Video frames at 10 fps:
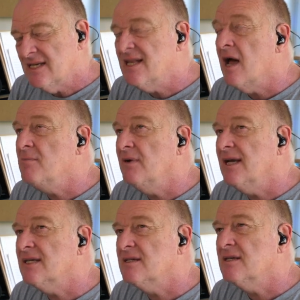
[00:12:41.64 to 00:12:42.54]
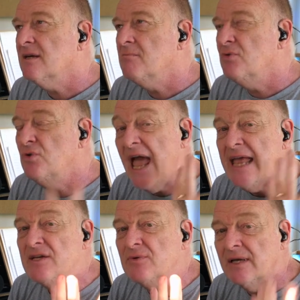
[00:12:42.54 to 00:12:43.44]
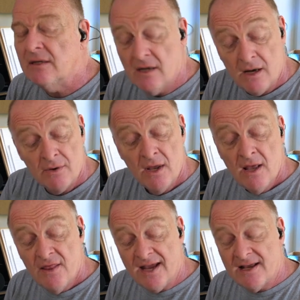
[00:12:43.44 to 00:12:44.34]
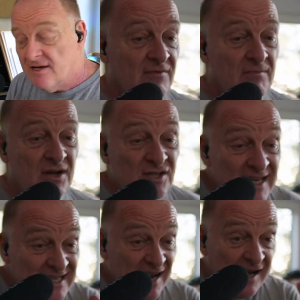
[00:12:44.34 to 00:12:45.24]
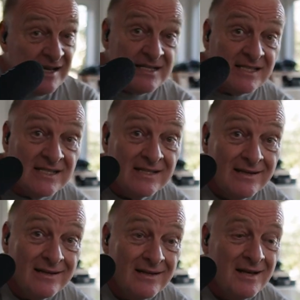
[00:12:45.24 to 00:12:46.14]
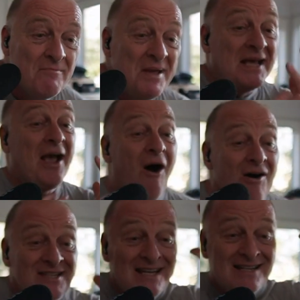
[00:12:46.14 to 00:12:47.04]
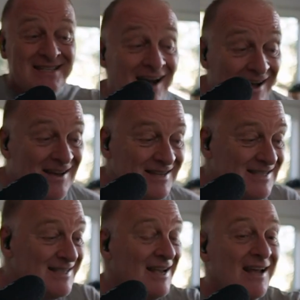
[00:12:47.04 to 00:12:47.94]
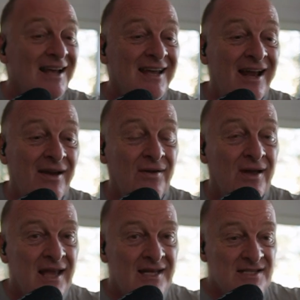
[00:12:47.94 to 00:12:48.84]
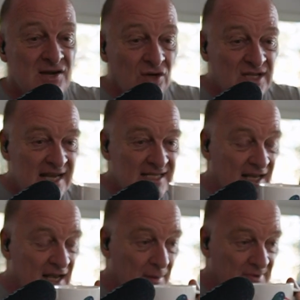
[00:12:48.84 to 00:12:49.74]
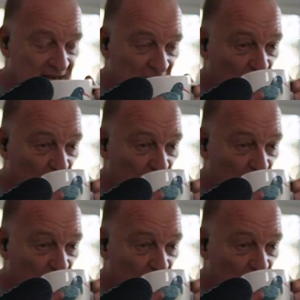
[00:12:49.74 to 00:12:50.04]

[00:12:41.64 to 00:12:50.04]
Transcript: library has a certain bouquet to it, you know, that stuff. Because it does! Because it does! You know, it does not taste like a cup of